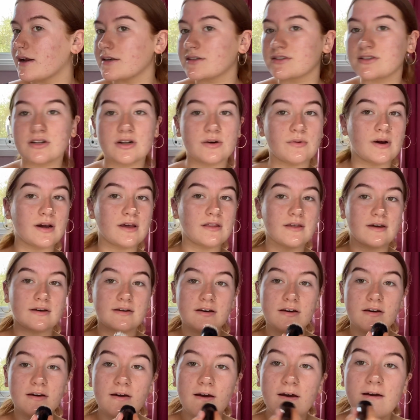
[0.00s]
glow, I think.
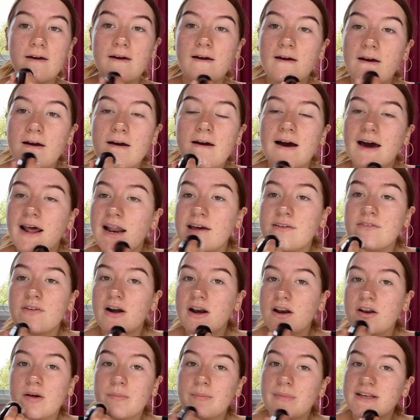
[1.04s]
And I've already
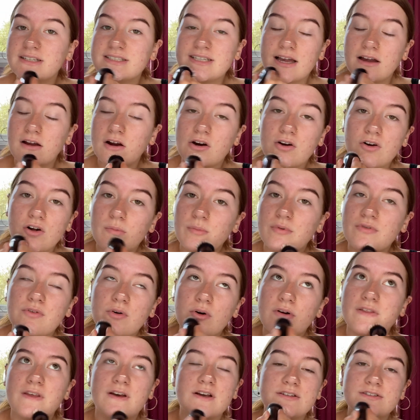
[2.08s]
done my skin kernel before
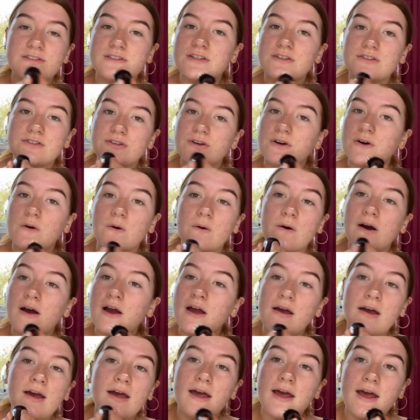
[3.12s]
this, so
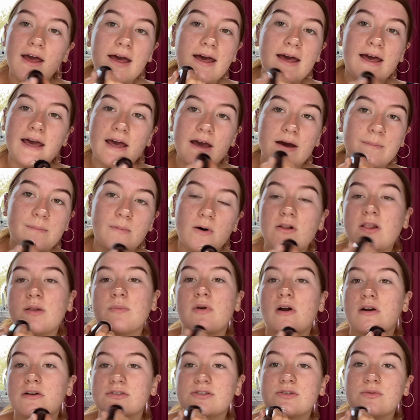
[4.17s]
all the
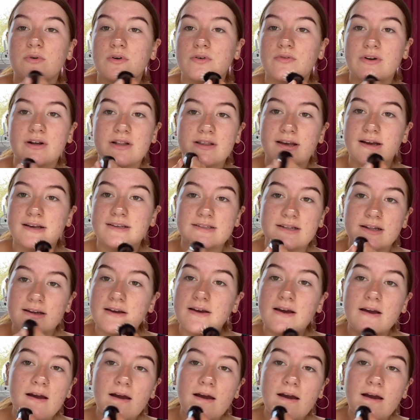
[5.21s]
products go on real nicely.